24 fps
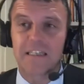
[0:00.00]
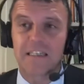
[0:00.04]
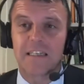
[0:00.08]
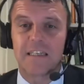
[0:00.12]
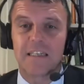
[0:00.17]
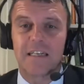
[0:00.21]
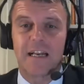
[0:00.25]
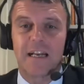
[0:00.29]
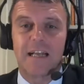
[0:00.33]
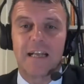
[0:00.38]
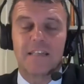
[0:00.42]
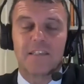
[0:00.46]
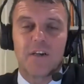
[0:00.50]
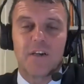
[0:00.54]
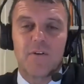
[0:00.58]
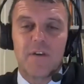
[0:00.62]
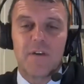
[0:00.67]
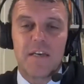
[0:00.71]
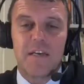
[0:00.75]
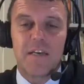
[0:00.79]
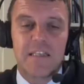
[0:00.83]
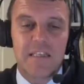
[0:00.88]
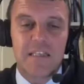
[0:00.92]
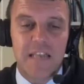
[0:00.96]
in Glasgow
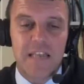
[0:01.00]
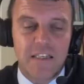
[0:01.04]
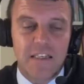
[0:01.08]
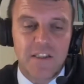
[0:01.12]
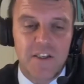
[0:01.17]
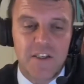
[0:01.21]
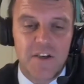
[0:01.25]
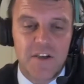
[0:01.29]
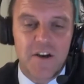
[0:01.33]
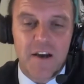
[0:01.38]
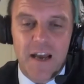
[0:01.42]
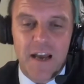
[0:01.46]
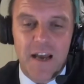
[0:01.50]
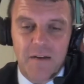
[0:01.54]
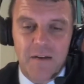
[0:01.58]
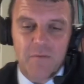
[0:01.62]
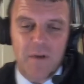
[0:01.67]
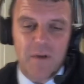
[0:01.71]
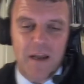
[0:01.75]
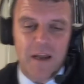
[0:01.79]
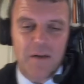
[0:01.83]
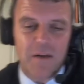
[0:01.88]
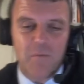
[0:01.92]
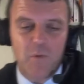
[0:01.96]
is next year
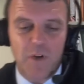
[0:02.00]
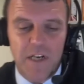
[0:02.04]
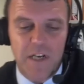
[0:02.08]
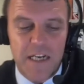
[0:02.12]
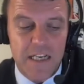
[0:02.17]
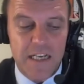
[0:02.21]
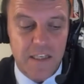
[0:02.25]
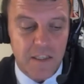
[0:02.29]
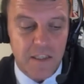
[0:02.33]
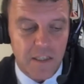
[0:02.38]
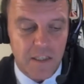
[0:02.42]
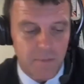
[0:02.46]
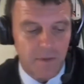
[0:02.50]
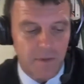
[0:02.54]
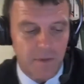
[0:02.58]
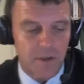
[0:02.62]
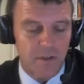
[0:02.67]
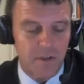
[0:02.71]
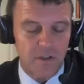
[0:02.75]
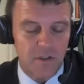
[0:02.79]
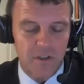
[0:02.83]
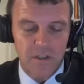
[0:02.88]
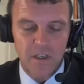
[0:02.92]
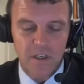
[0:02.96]
and what it isn't,
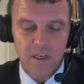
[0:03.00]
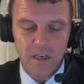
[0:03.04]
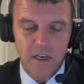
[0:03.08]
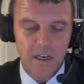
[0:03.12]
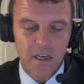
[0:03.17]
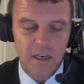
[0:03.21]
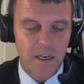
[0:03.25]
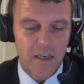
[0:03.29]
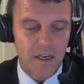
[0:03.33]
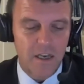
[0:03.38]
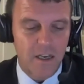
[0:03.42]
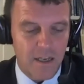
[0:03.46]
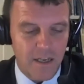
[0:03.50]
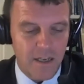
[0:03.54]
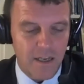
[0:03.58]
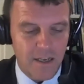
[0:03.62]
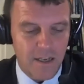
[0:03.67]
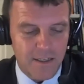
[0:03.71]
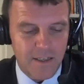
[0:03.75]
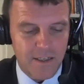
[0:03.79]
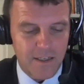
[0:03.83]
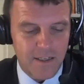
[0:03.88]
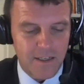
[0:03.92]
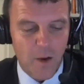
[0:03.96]
because
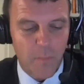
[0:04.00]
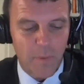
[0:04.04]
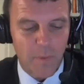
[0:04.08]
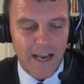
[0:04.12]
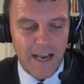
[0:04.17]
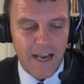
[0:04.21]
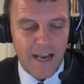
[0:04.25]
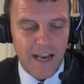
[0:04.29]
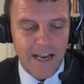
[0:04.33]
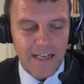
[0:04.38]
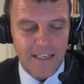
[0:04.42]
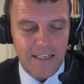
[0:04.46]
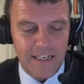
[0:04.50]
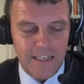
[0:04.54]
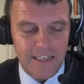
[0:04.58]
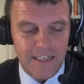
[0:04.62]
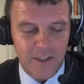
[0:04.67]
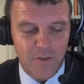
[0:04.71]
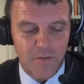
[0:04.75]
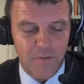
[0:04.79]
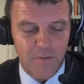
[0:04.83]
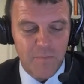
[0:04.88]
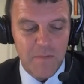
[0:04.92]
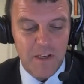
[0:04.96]
it's complicated and it's
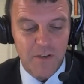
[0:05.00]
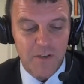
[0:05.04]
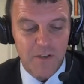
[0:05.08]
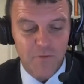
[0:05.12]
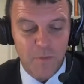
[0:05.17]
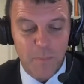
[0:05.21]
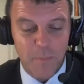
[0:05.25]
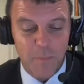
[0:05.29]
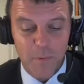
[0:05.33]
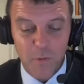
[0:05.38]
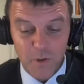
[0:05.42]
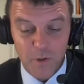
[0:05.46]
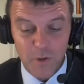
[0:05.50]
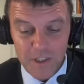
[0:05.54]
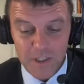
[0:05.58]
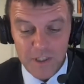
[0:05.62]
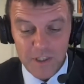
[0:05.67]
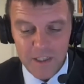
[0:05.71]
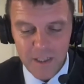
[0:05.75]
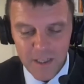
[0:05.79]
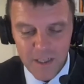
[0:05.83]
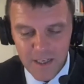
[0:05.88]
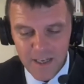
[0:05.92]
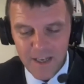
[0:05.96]
often misreported.